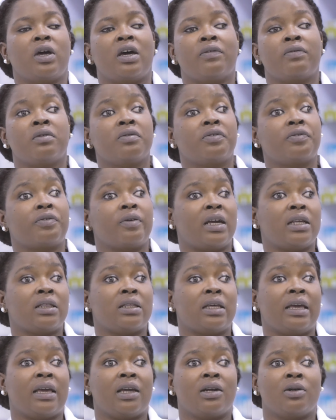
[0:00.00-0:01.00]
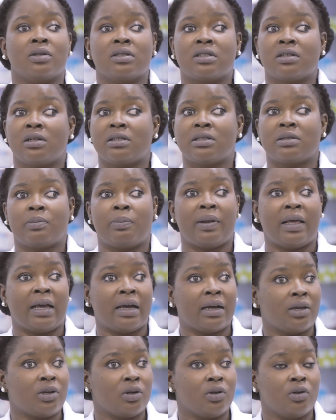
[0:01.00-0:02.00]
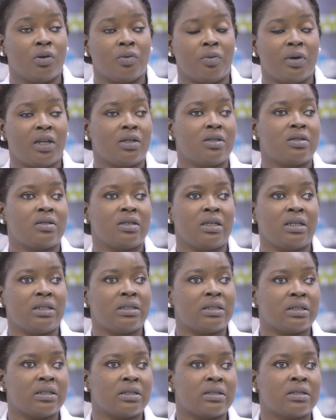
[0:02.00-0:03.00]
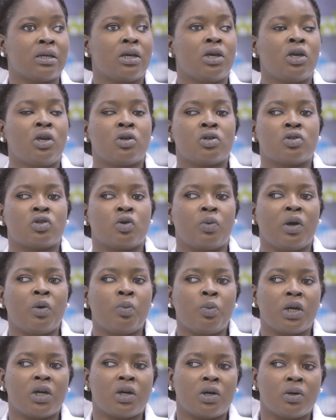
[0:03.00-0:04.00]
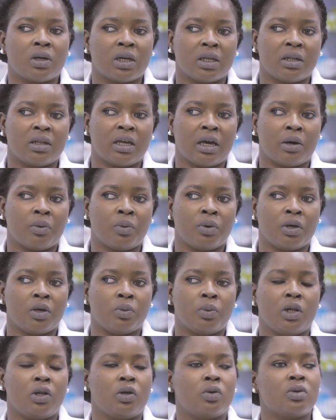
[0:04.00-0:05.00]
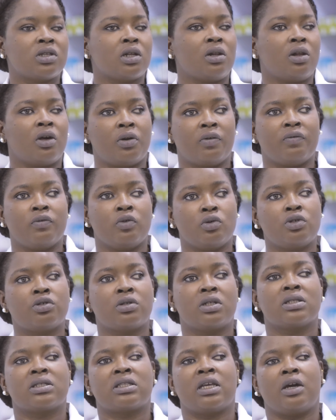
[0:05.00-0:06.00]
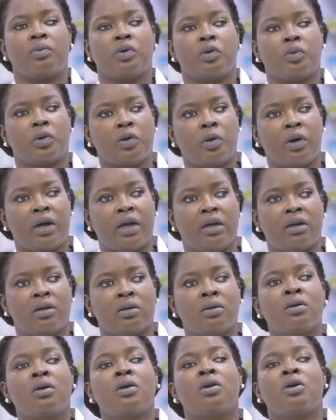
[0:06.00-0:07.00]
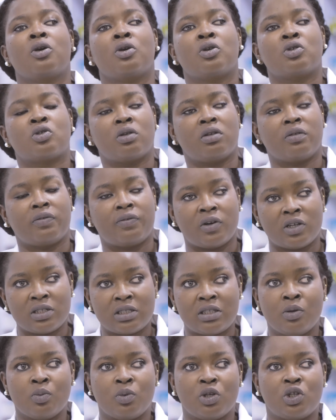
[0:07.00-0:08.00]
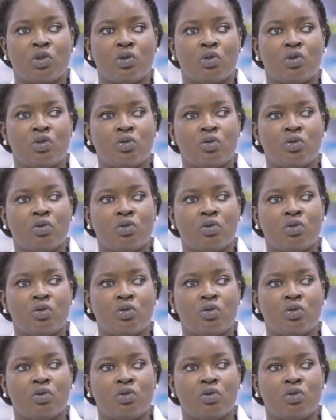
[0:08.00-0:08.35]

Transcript: you haven't fried the egg until it's black, you're not ready to eat it. So when we cook in that way, we lose a lot of nutrients that we require. So the first thing we should